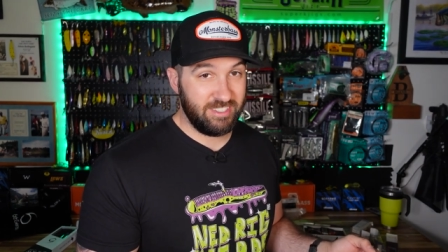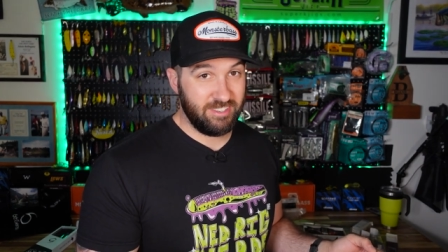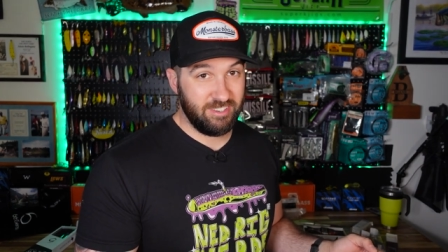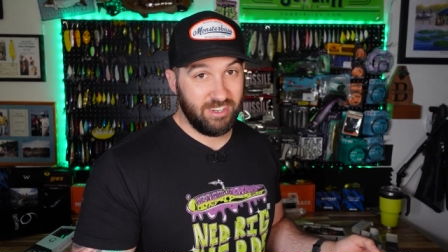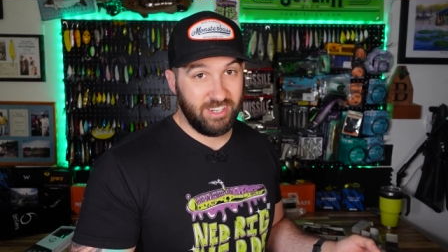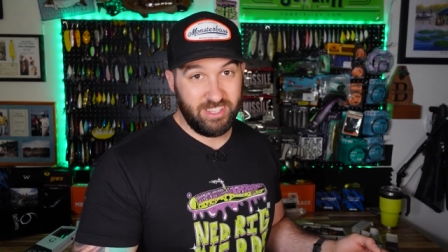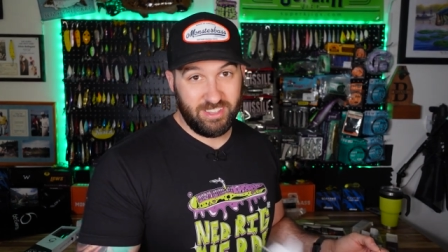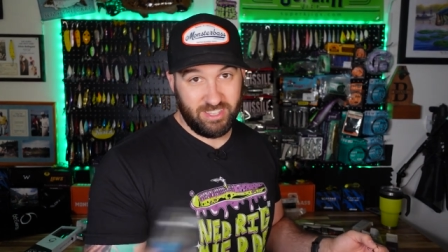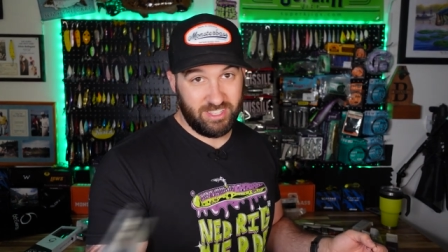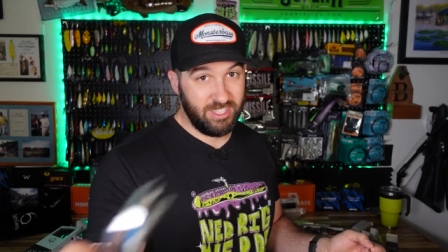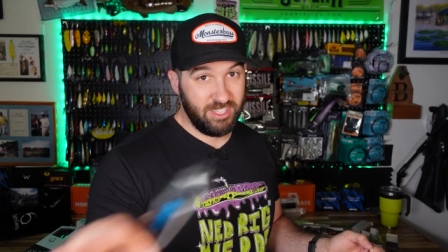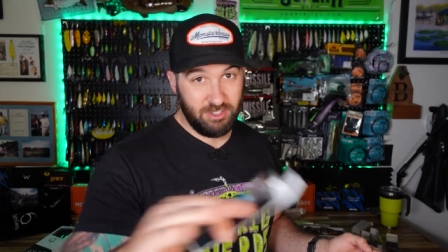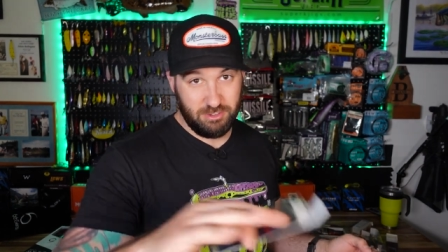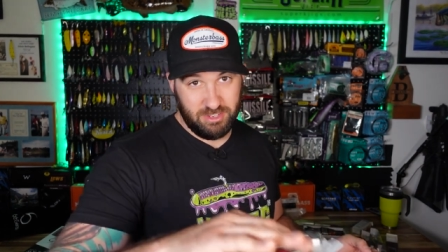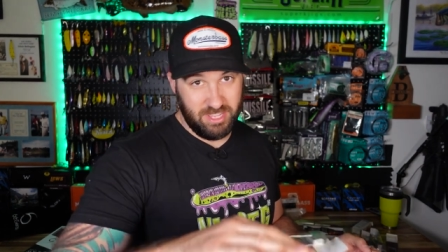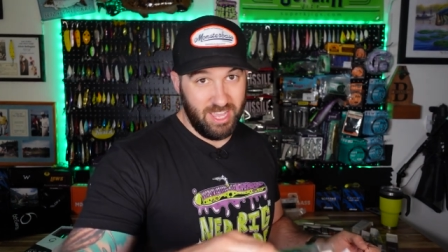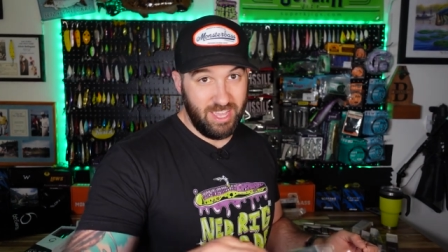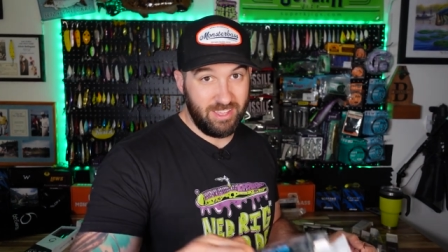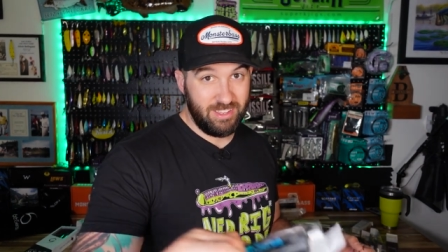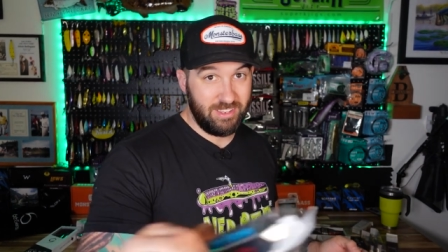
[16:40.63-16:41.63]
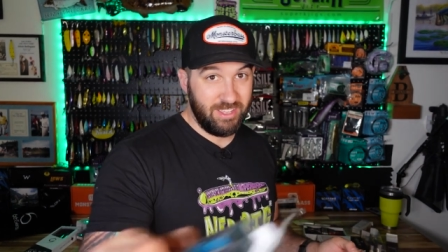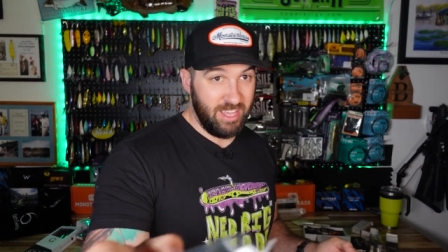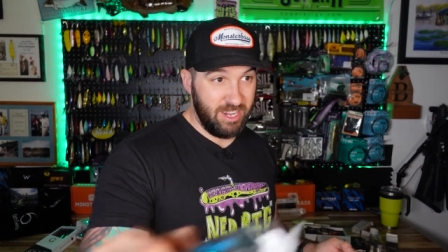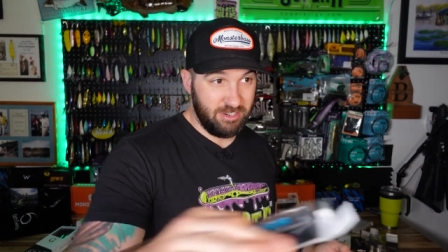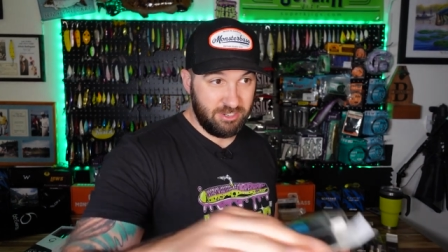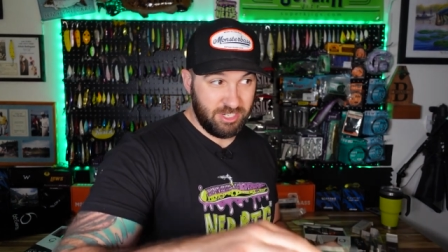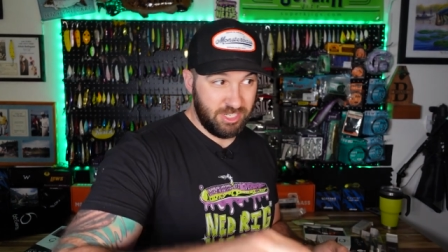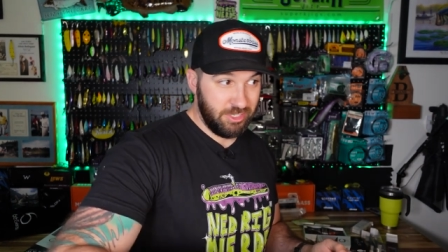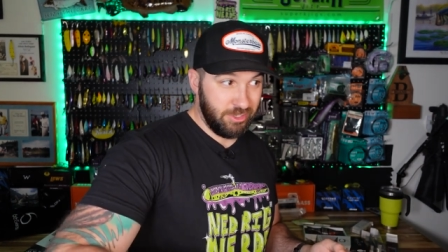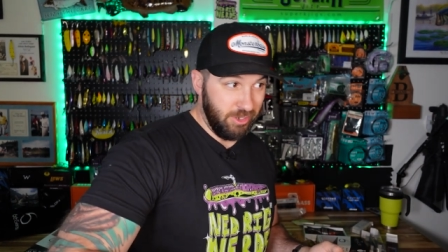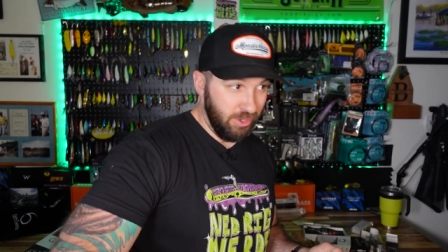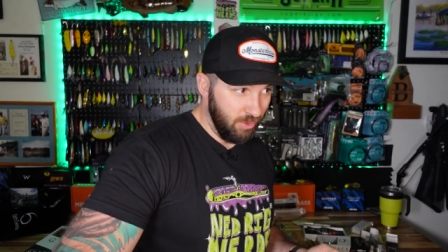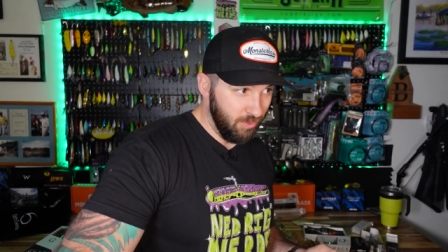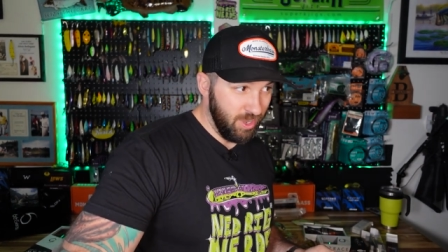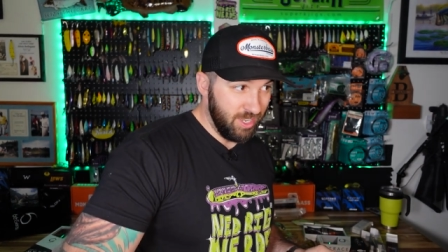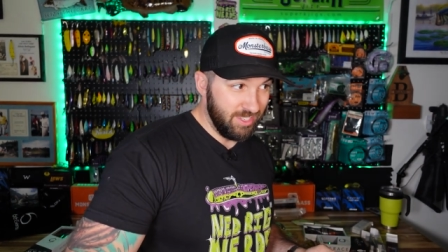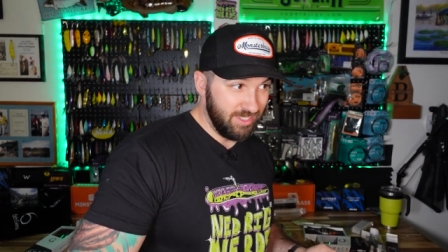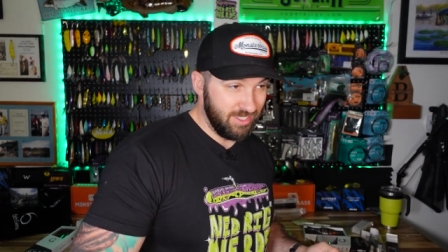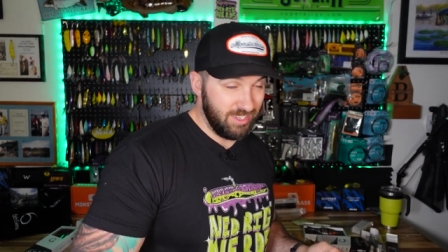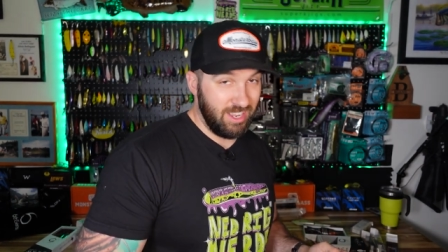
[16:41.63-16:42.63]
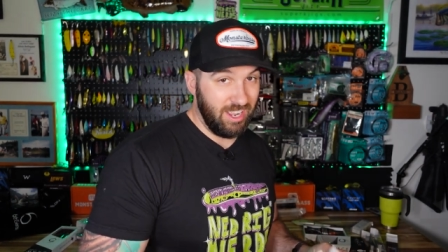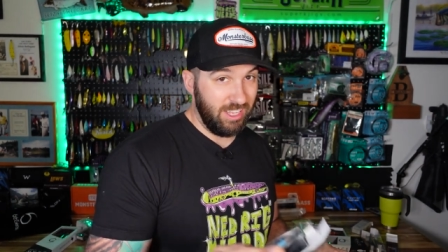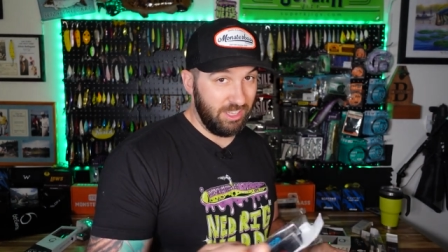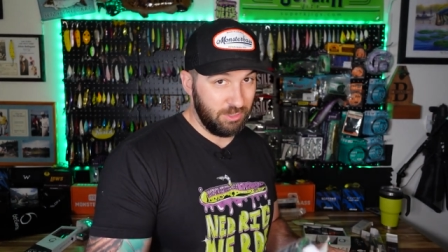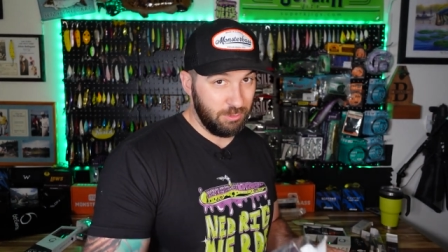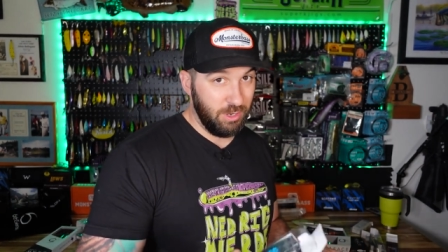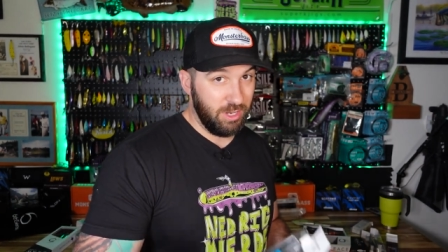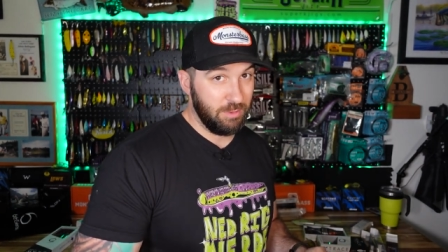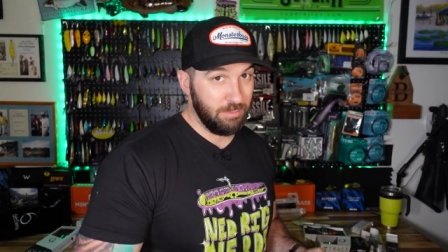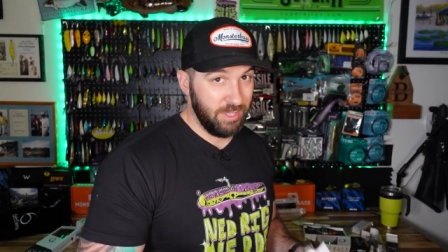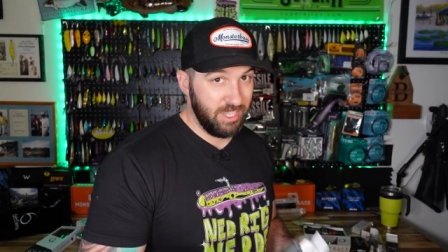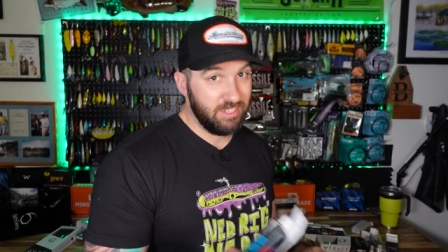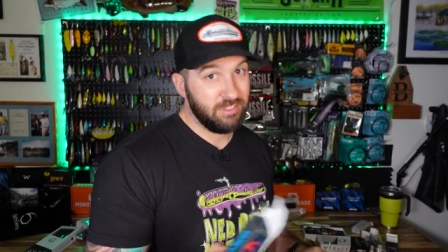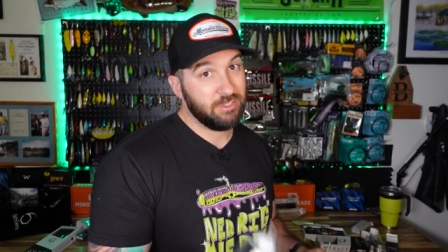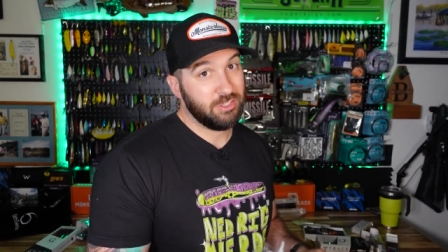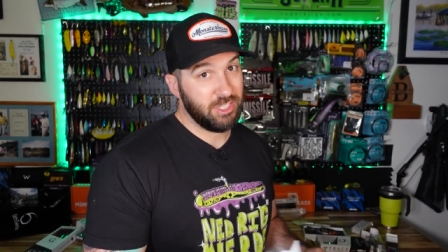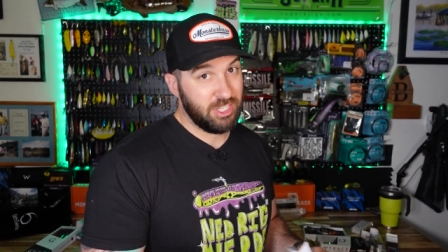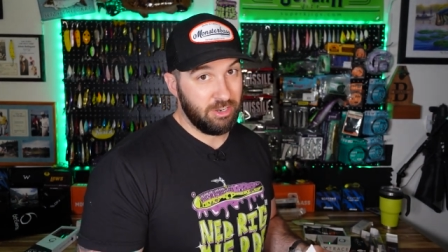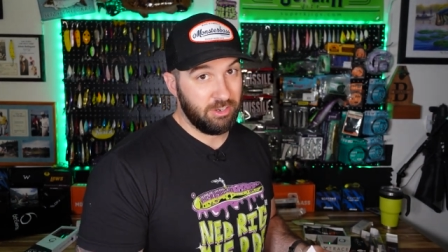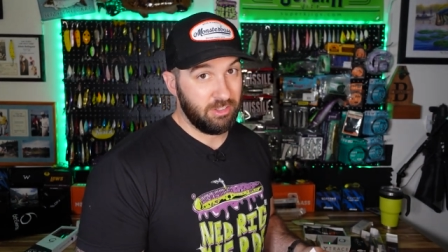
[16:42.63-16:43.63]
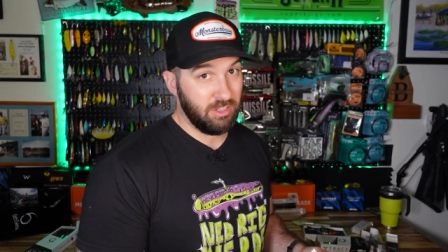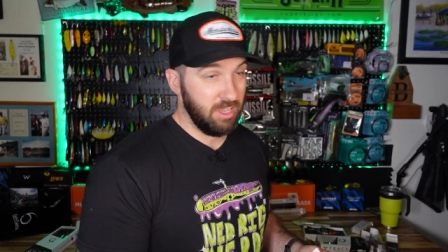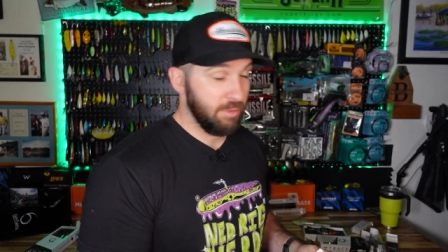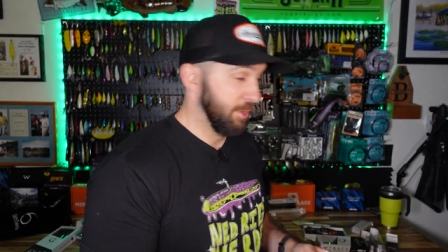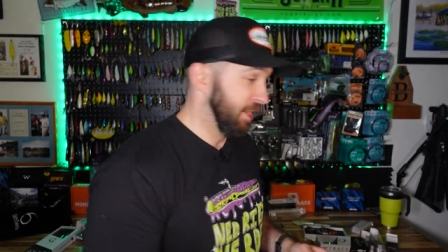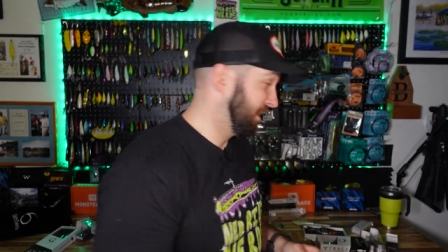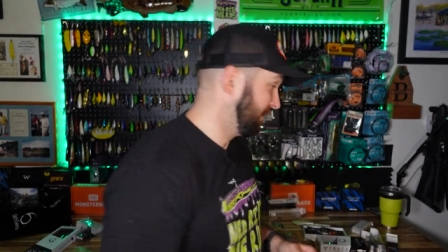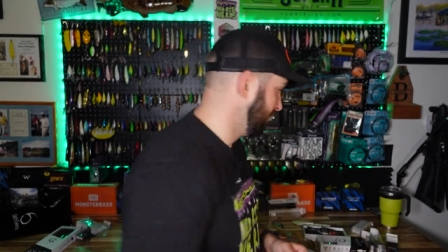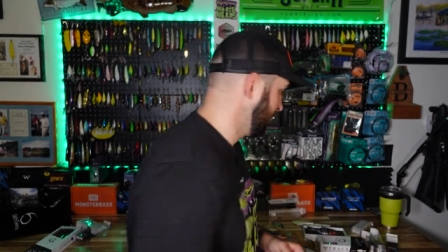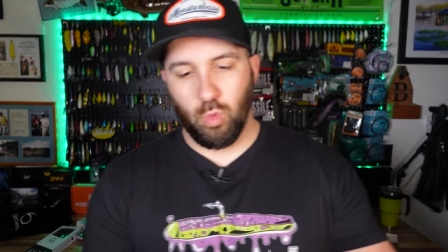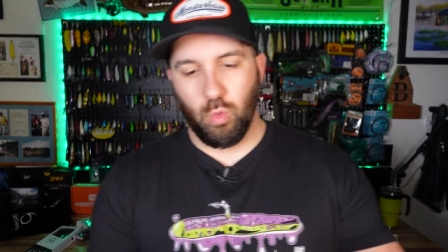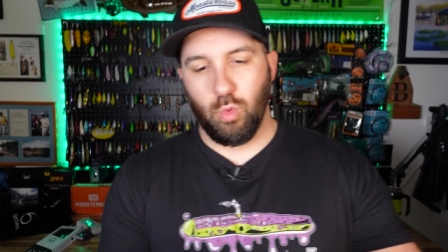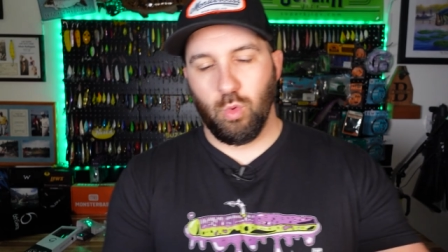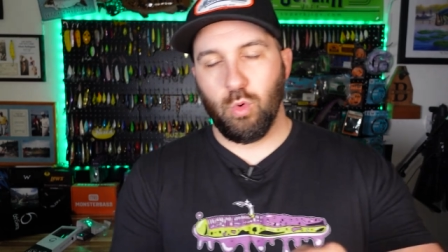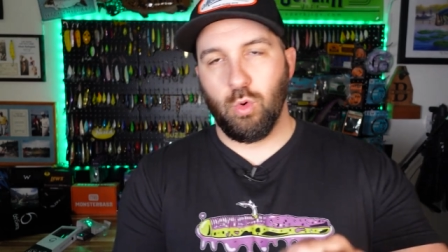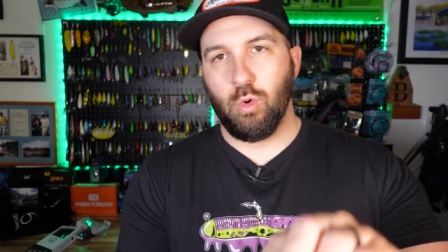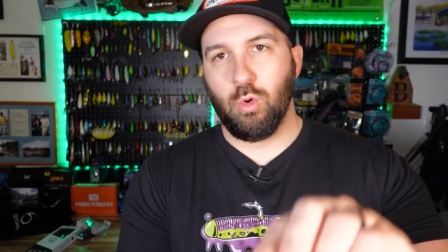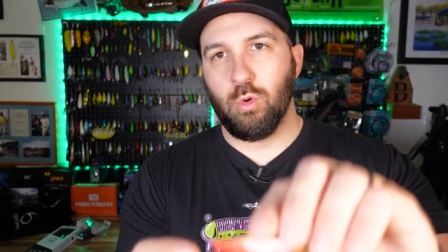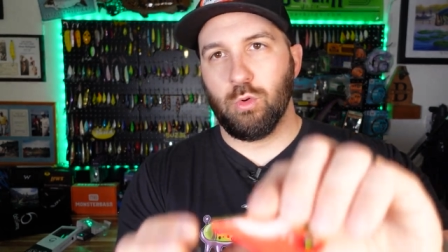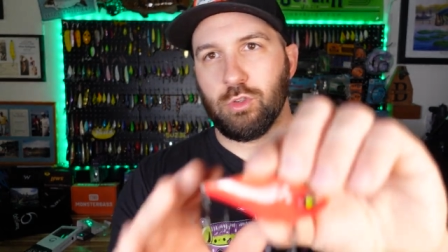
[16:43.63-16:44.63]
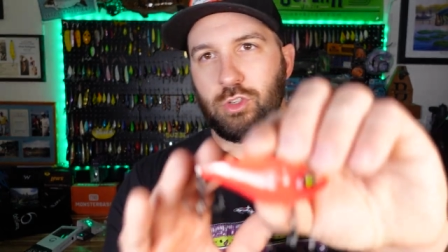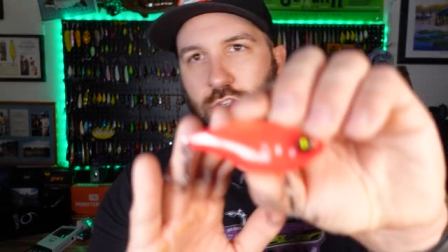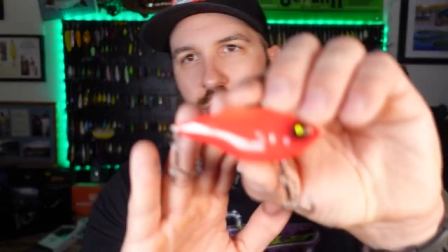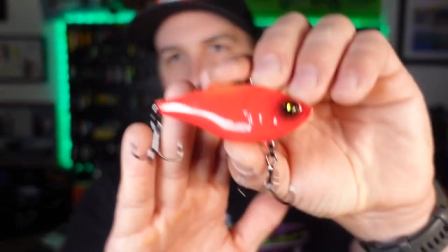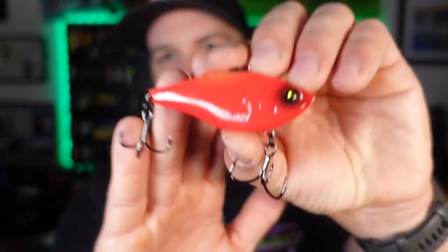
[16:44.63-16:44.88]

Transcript: So anything you get energy drink wise, highly recommend cherry limeade. Oh, so